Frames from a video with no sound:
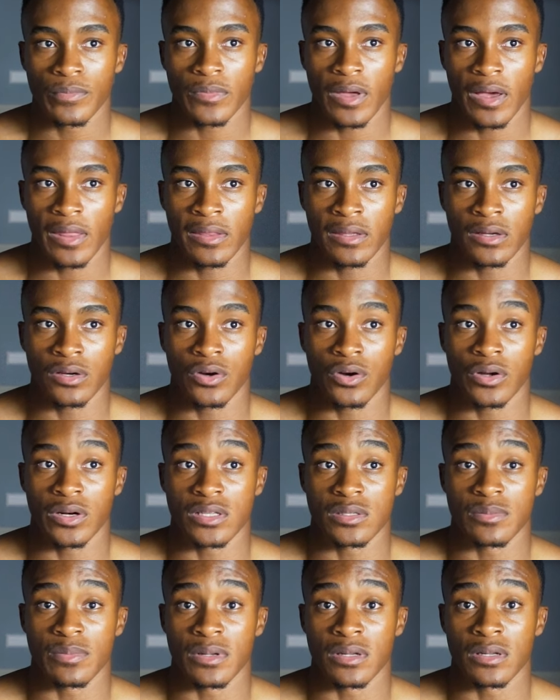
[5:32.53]
I think God
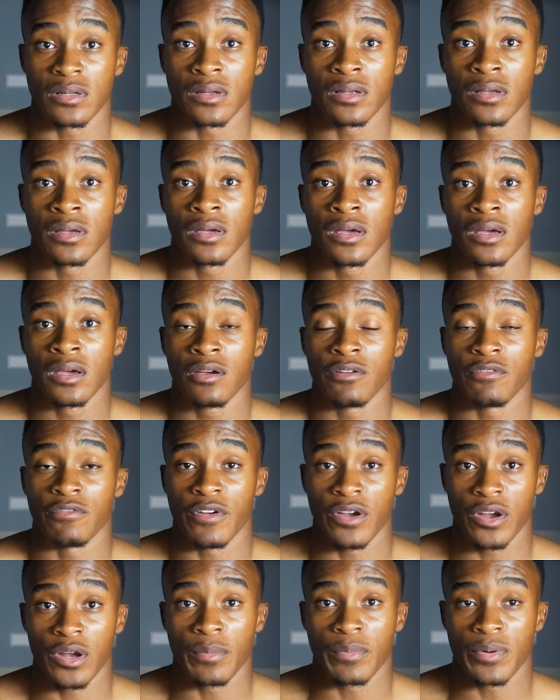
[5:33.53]
has been
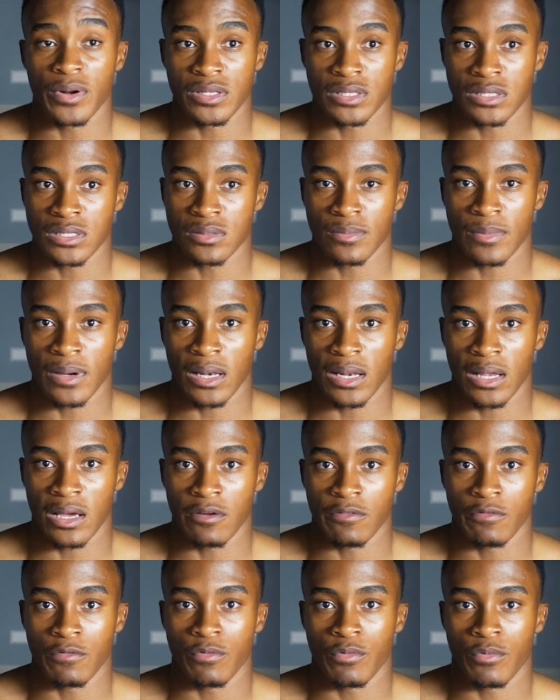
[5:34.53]
very present in my
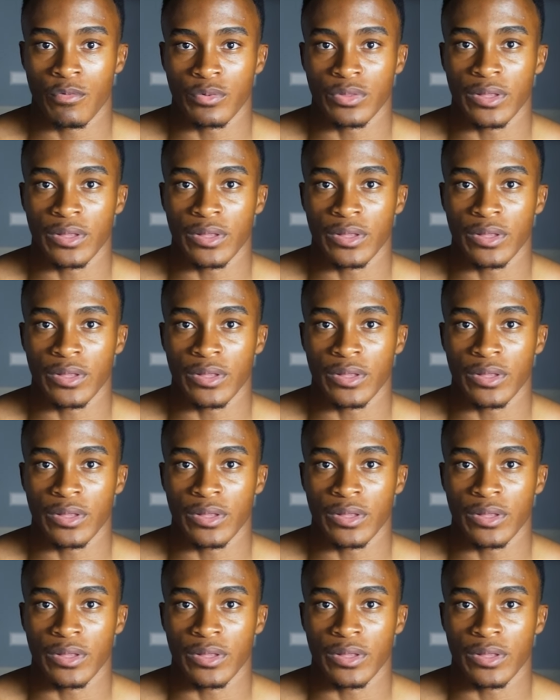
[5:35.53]
life.